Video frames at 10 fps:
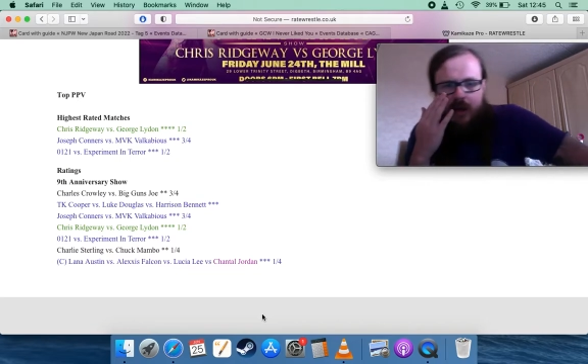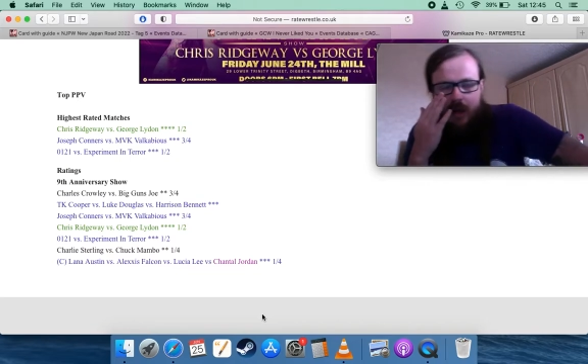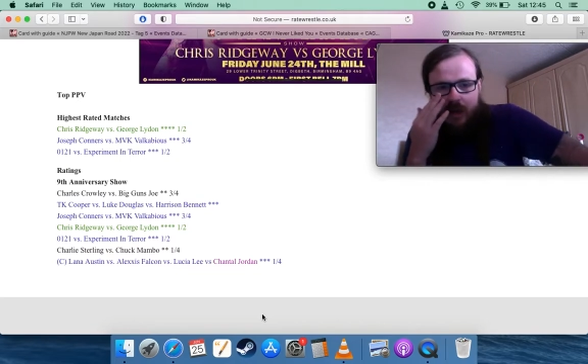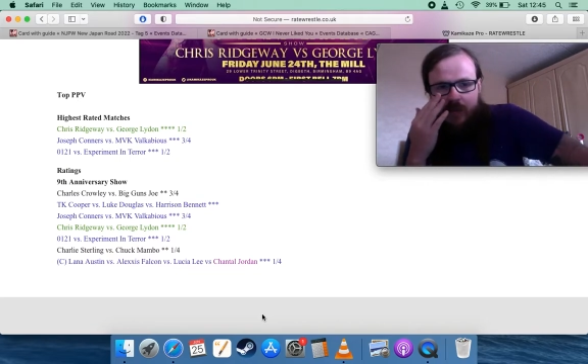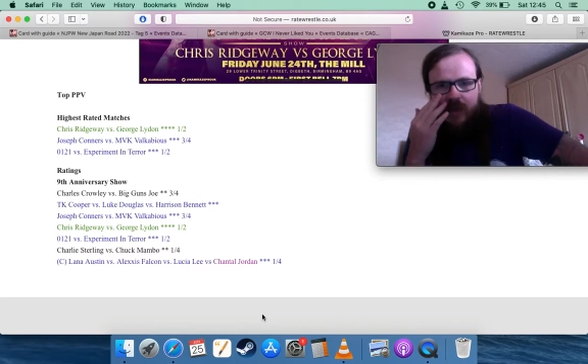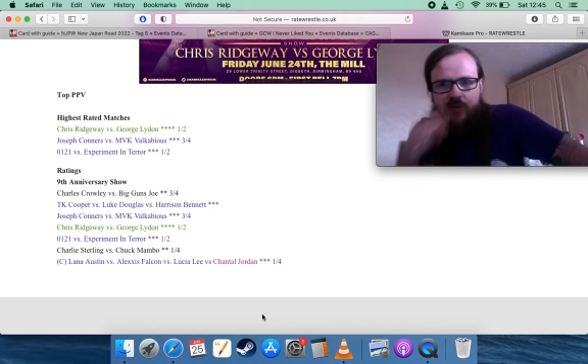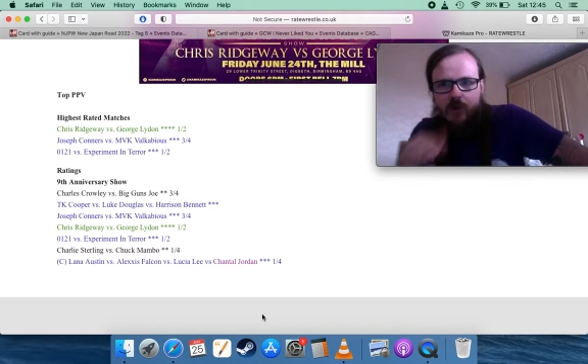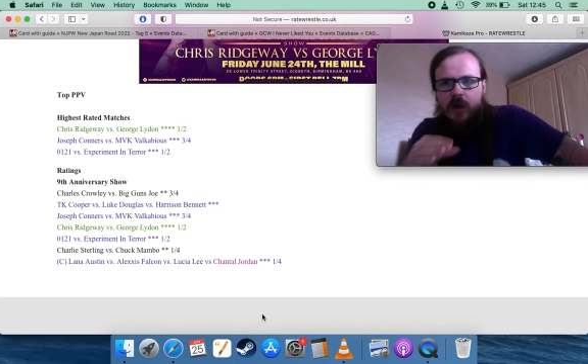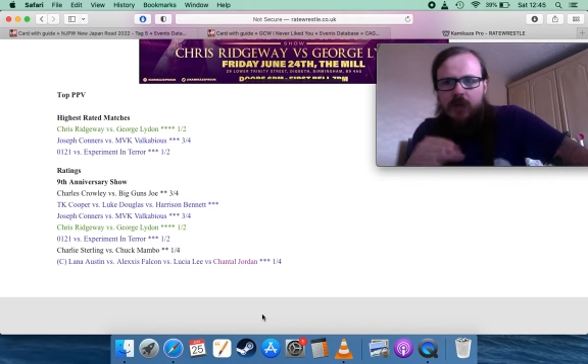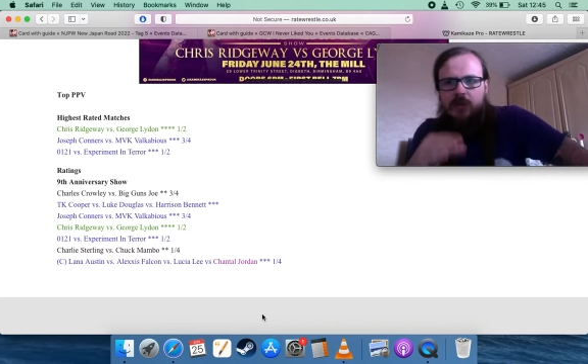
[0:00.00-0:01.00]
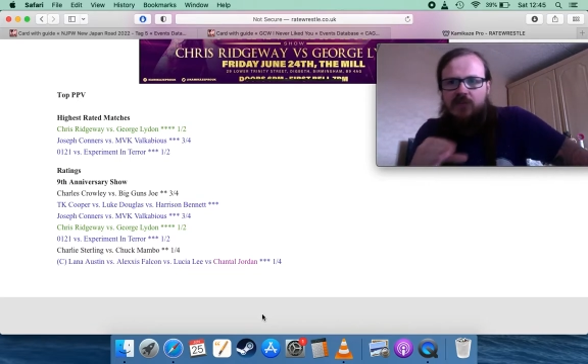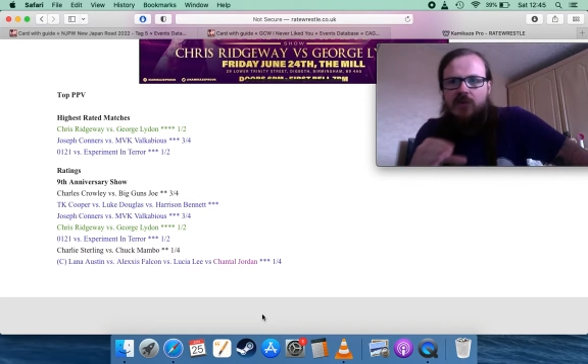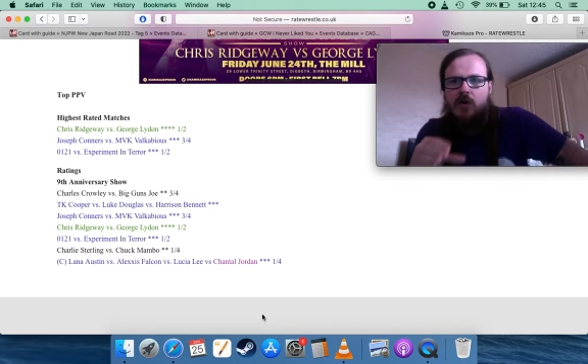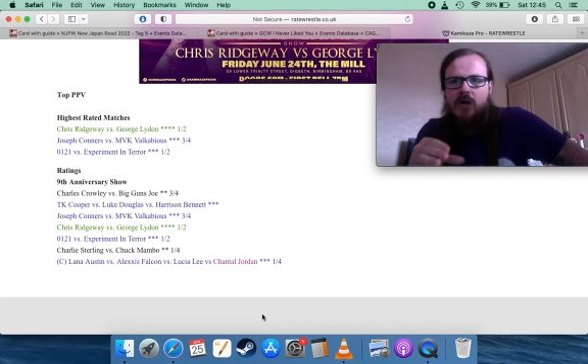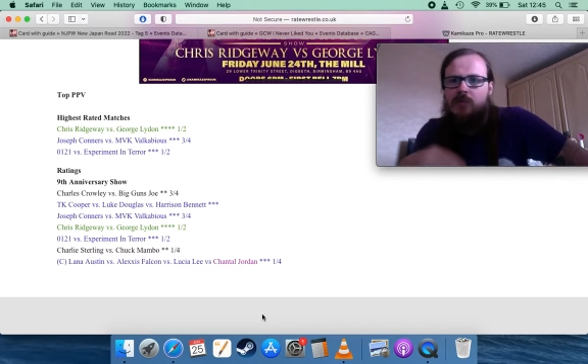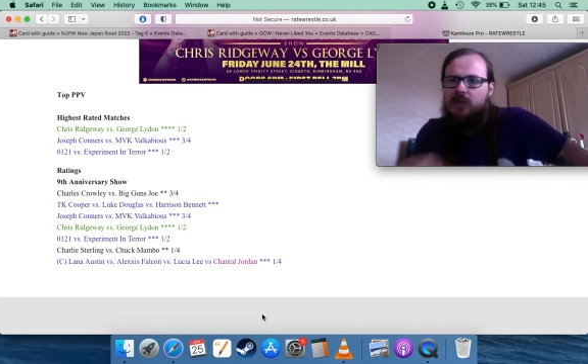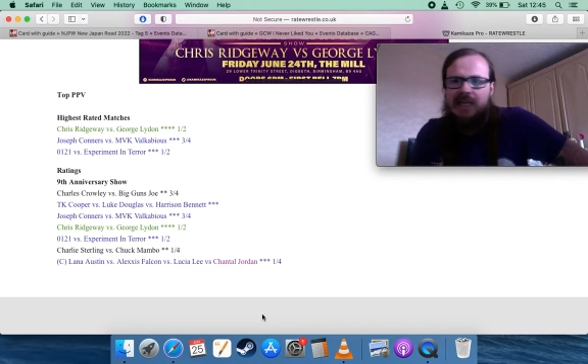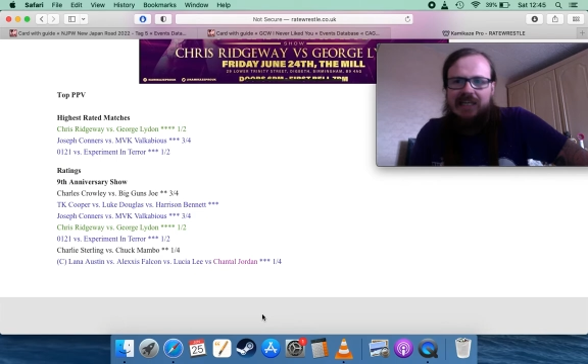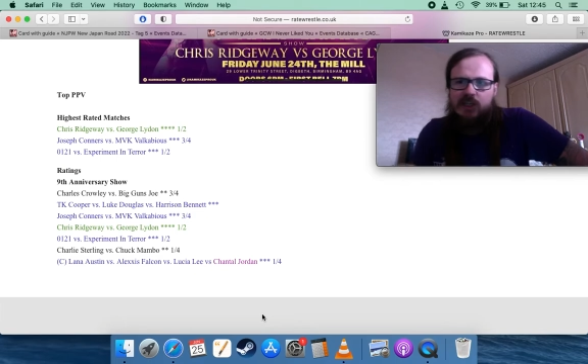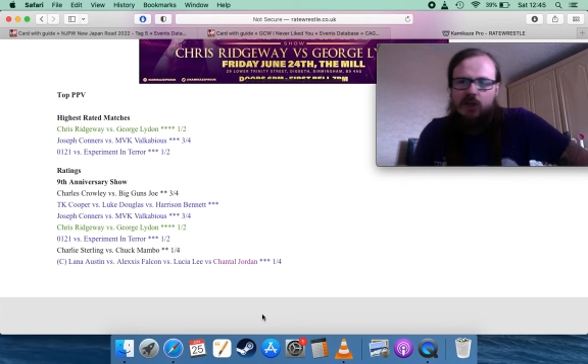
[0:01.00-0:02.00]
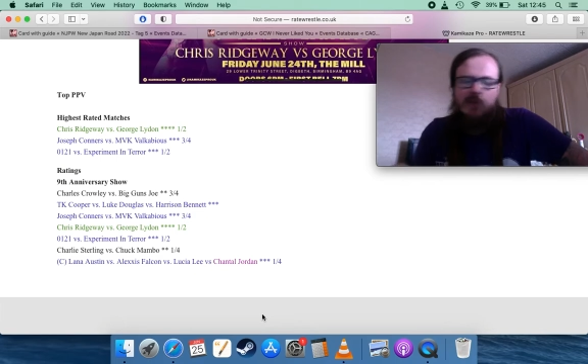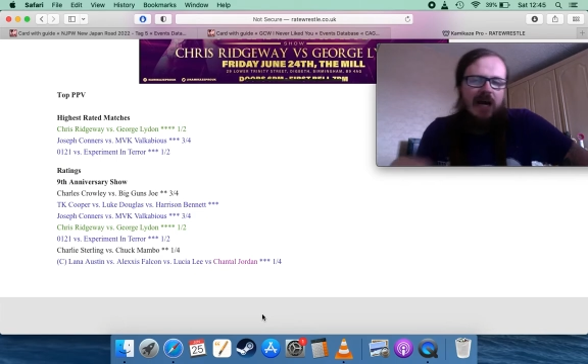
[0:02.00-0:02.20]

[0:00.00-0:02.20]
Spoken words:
He thought he was fine, but then he stood